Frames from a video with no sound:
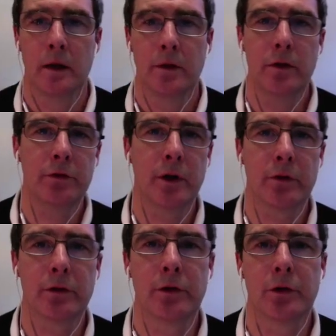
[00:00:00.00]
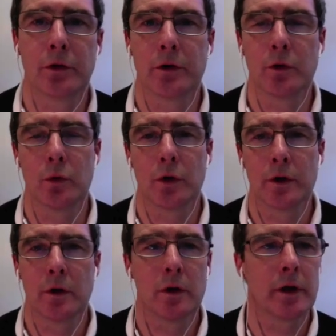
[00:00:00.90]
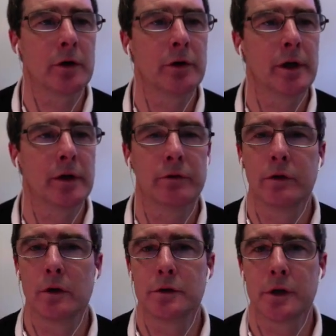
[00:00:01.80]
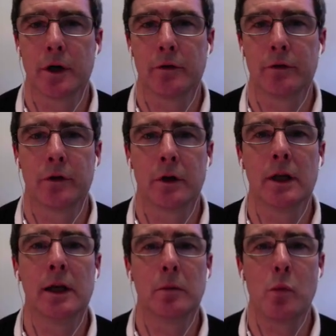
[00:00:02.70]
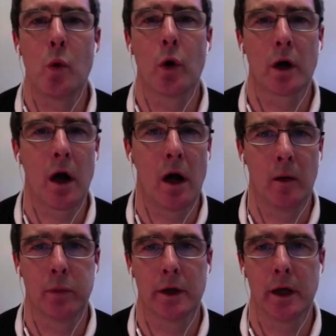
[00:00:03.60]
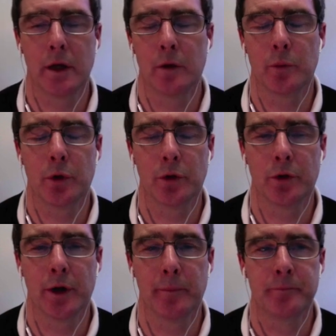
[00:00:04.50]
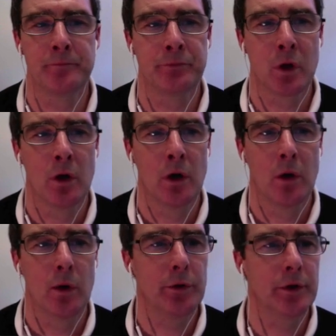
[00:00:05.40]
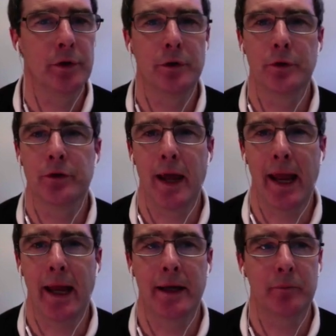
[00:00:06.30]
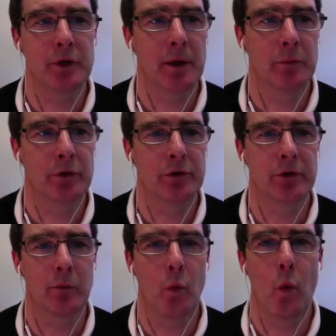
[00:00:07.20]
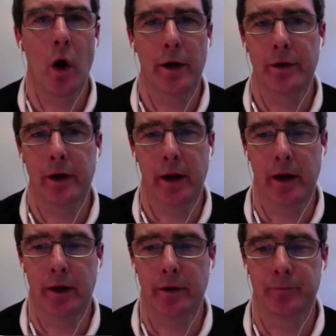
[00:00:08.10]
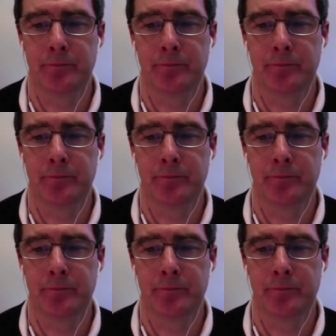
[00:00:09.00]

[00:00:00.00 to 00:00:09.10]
In this next tutorial, we're going to look at creating a flowchart for a little more complicated program. What we're going to do is add up numbers from 1 to n.